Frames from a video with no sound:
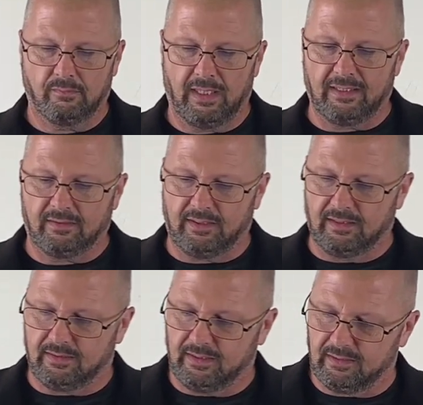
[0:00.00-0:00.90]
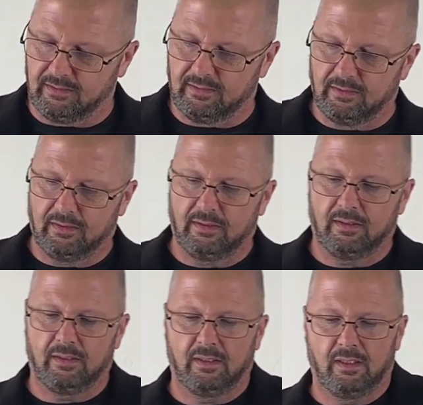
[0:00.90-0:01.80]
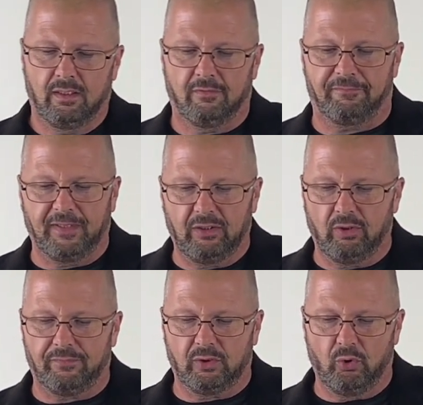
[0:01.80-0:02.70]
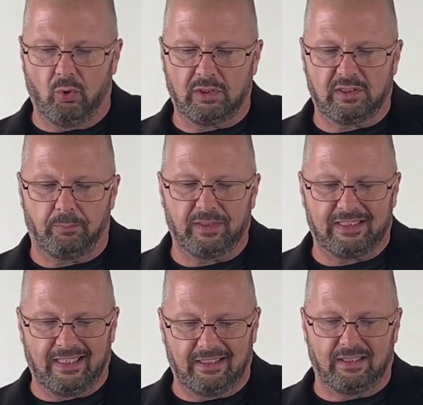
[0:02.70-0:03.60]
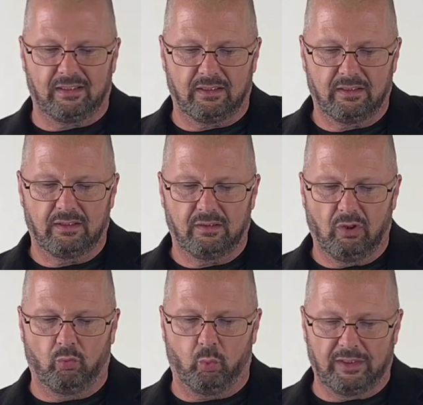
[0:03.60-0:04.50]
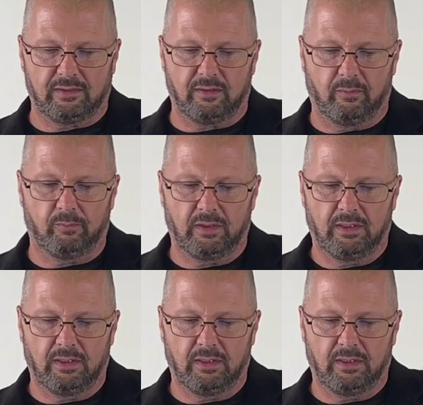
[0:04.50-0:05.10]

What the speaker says: And it says this, the fear of the Lord is the beginning of wisdom,